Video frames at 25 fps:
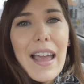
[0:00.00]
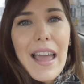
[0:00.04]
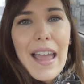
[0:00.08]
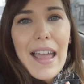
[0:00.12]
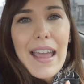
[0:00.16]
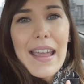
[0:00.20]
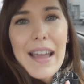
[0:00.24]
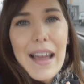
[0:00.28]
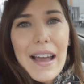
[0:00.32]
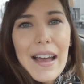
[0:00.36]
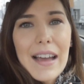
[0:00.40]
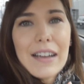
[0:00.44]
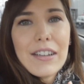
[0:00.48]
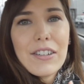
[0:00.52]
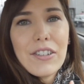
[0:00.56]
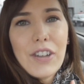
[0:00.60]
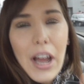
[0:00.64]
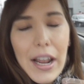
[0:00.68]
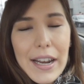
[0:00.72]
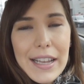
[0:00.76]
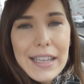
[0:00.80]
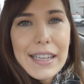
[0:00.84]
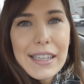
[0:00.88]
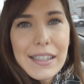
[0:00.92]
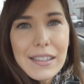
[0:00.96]
a
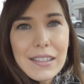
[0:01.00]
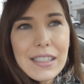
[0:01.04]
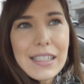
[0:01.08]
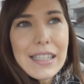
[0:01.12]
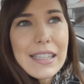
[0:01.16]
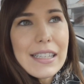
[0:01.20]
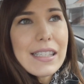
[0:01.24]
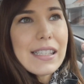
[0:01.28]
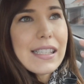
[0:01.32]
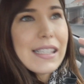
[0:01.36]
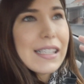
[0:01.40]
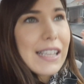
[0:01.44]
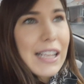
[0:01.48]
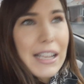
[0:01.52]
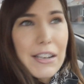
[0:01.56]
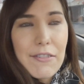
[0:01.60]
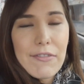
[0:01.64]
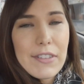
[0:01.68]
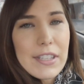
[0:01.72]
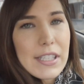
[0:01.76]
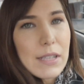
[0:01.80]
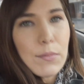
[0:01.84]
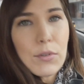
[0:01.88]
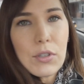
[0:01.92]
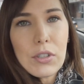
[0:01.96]
chronic illness,
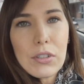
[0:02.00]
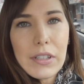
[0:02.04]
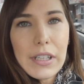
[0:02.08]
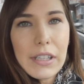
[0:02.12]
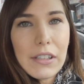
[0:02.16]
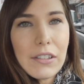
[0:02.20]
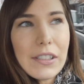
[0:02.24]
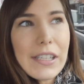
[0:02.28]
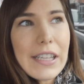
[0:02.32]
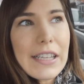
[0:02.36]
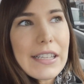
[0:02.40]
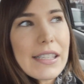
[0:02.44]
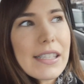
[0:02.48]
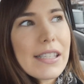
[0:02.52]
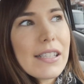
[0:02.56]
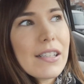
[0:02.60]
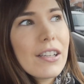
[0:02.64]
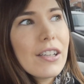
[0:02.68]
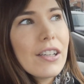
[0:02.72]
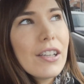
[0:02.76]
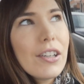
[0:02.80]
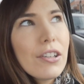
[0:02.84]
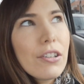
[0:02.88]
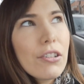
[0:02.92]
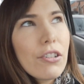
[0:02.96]
invisible illness,
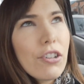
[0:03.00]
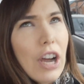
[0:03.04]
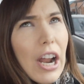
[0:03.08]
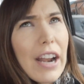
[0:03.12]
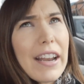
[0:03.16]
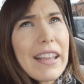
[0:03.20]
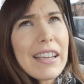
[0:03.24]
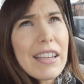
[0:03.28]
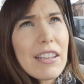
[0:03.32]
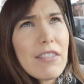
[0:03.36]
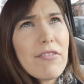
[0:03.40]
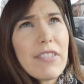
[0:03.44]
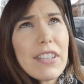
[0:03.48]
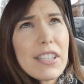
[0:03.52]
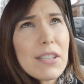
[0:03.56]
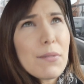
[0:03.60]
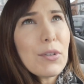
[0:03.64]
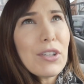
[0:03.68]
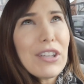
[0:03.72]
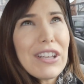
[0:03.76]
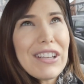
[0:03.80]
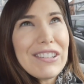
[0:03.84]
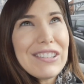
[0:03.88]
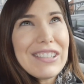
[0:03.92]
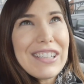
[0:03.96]
chronic
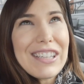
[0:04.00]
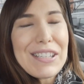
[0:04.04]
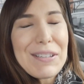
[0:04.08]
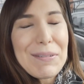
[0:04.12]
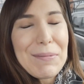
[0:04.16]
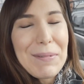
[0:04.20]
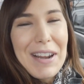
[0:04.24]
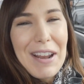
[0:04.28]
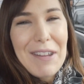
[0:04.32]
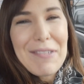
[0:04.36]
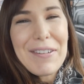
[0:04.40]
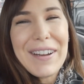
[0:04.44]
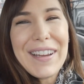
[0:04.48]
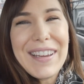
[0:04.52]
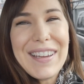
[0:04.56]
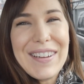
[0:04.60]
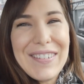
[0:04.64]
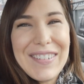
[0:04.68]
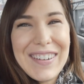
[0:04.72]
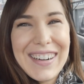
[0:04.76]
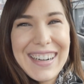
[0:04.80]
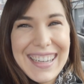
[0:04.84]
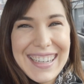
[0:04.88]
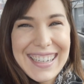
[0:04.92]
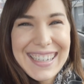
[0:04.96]
invisible illness, whatever you
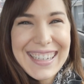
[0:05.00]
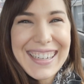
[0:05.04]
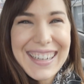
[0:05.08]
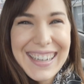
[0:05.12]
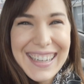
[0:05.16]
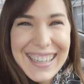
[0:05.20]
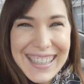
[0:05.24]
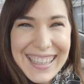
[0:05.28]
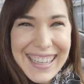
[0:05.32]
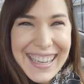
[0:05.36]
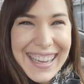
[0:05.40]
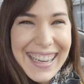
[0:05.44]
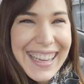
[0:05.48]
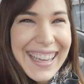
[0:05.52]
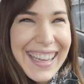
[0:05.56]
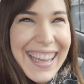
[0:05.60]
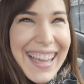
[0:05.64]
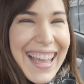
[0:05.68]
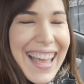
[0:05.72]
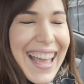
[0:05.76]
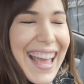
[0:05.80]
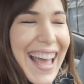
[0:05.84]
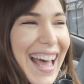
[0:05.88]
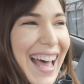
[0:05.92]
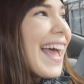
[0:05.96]
want to call it.
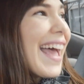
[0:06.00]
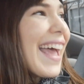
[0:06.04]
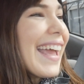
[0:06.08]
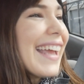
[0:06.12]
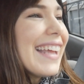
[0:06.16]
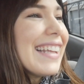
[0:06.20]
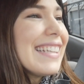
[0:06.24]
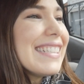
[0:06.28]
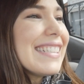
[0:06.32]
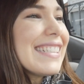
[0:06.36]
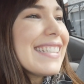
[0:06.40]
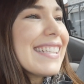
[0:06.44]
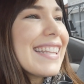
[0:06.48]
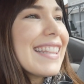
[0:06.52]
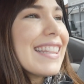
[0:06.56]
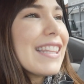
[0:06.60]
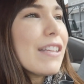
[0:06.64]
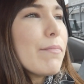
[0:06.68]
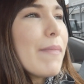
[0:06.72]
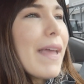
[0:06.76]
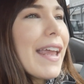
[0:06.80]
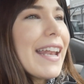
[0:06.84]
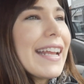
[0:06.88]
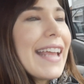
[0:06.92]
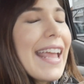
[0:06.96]
And
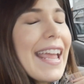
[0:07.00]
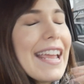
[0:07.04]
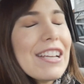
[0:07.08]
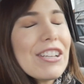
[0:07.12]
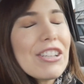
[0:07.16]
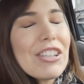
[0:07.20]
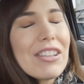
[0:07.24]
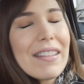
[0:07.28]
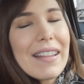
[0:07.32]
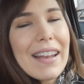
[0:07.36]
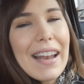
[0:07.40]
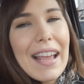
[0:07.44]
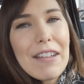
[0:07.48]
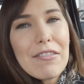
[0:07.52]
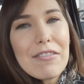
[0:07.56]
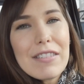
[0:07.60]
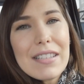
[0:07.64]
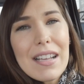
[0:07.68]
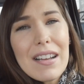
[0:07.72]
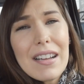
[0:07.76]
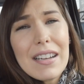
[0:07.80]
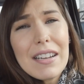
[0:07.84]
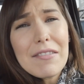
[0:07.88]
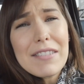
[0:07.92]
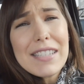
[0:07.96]
the medication that I
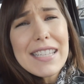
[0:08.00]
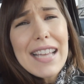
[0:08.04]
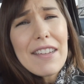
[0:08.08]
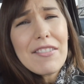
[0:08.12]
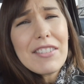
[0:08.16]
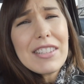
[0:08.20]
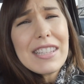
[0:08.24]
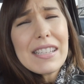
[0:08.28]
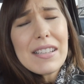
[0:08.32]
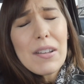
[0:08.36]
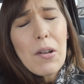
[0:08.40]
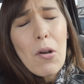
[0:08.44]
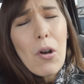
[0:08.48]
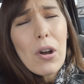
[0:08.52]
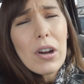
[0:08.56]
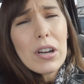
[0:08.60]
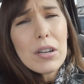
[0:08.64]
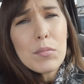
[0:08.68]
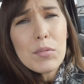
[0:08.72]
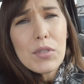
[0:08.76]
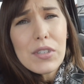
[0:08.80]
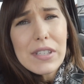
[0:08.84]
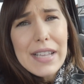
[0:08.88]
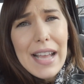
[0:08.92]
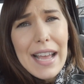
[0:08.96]
was on, I was having these
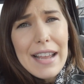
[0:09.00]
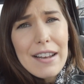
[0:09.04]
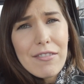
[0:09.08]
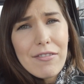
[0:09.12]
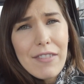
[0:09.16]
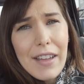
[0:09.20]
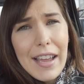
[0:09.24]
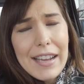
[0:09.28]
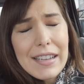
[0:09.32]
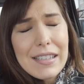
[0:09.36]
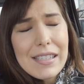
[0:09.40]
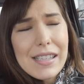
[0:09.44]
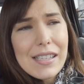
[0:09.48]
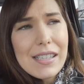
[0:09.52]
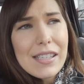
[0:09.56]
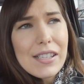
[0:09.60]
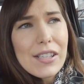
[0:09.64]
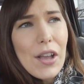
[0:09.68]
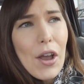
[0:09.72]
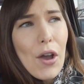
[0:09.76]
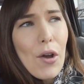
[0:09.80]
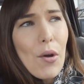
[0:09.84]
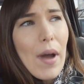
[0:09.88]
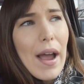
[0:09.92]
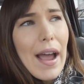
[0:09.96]
horrible side effects.
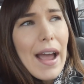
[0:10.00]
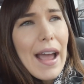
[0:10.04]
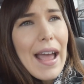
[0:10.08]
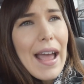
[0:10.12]
So